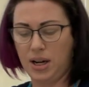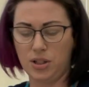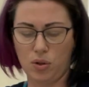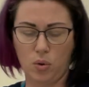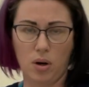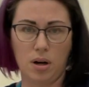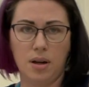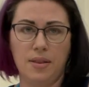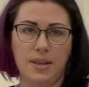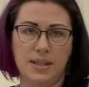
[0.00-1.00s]
I
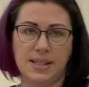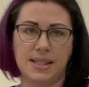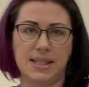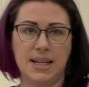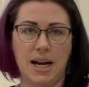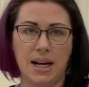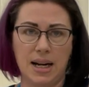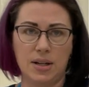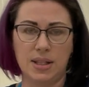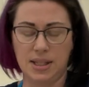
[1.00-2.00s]
scored the snot
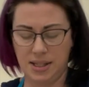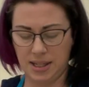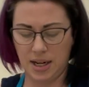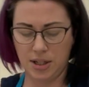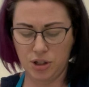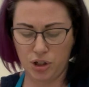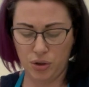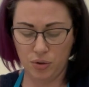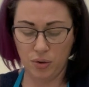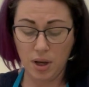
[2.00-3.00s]
out of this side
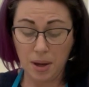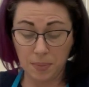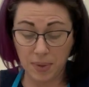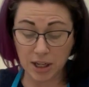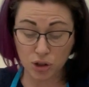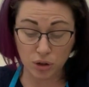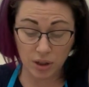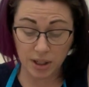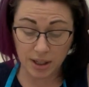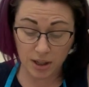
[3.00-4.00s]
too. Make sure
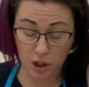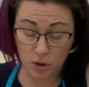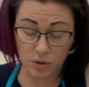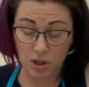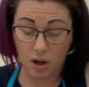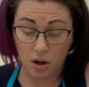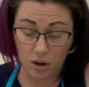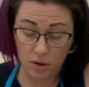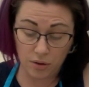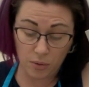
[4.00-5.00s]
it goes
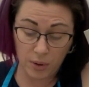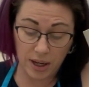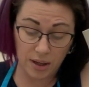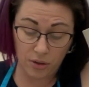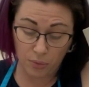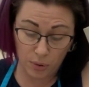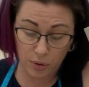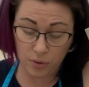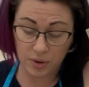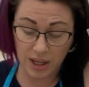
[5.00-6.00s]
all the way
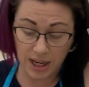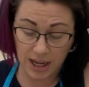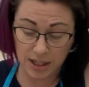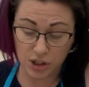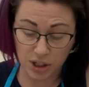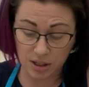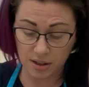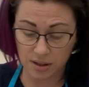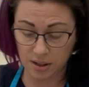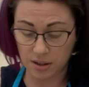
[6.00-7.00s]
through the
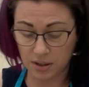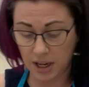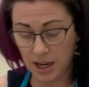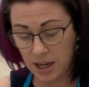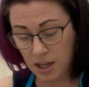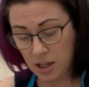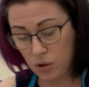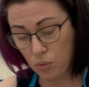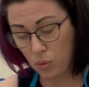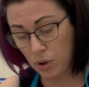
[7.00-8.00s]
edges. Okay.
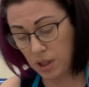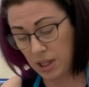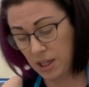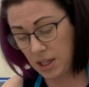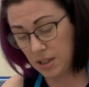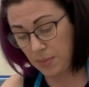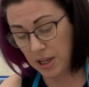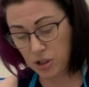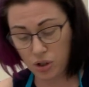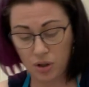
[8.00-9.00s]
You really need to
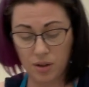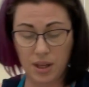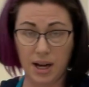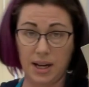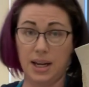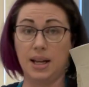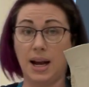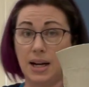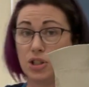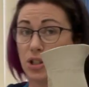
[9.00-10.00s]
make sure that it
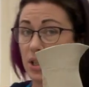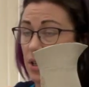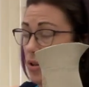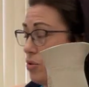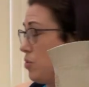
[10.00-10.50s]
actually goes